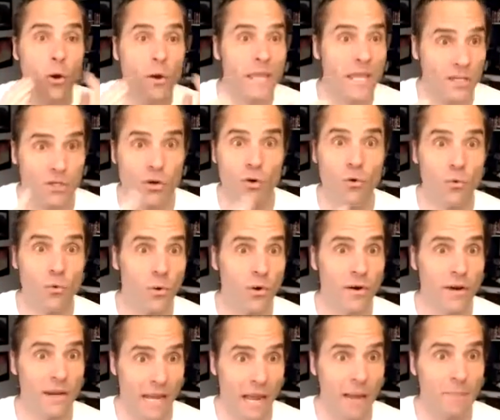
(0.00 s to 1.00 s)
Oh yeah, don't
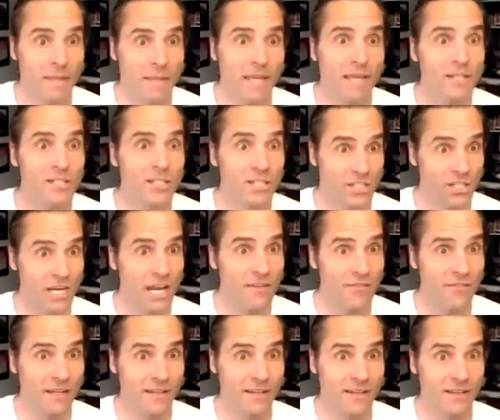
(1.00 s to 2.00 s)
worry, I'm getting to
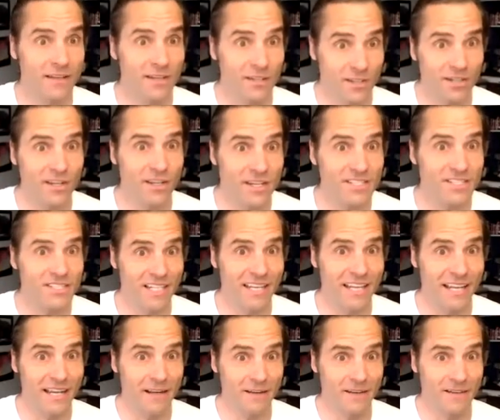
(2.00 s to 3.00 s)
shaving. You're gonna see
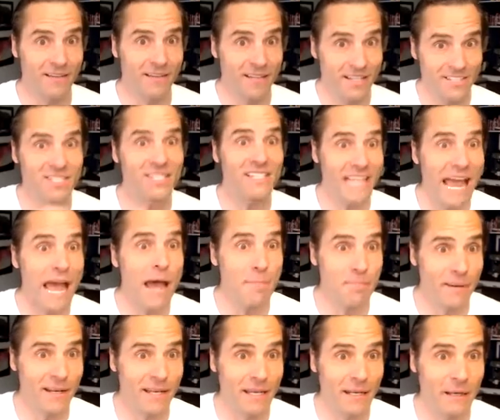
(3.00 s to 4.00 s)
it. This is
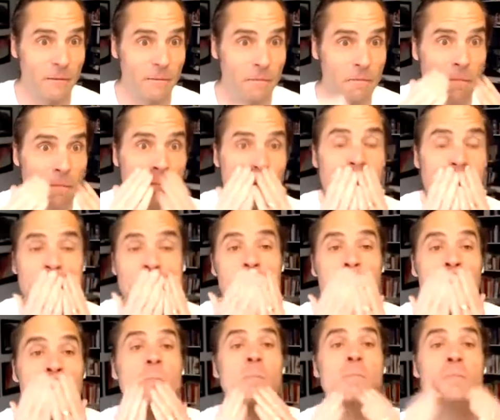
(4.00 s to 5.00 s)
happening.
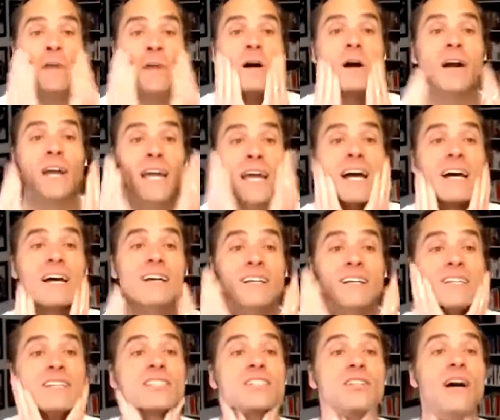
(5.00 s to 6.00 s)
Oh yeah,
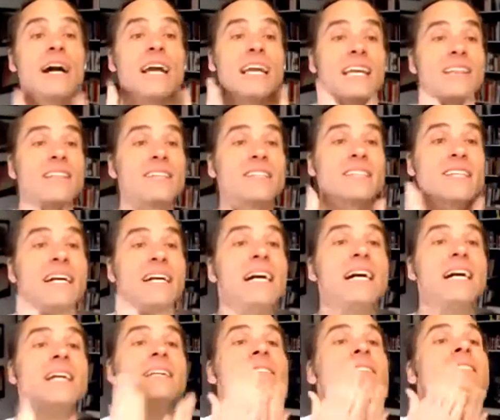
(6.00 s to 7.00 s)
so I get this
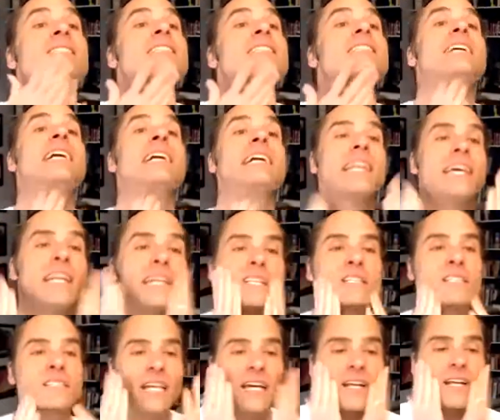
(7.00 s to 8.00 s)
on, I let it
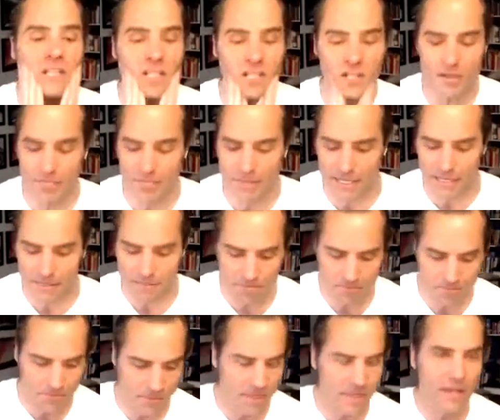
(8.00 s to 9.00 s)
set a little bit.
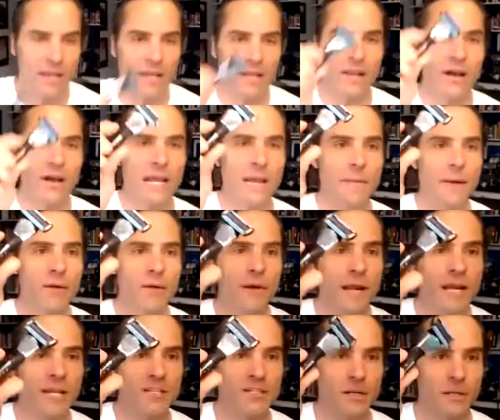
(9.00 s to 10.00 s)
Now I got my
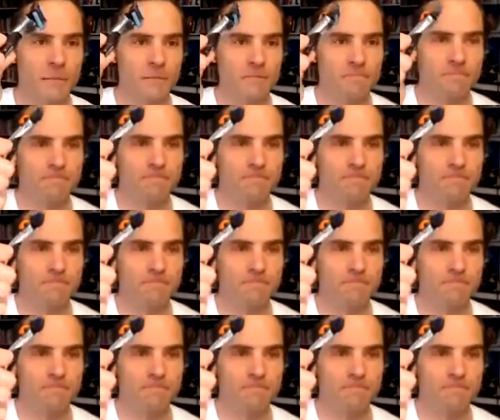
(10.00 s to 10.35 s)
razor.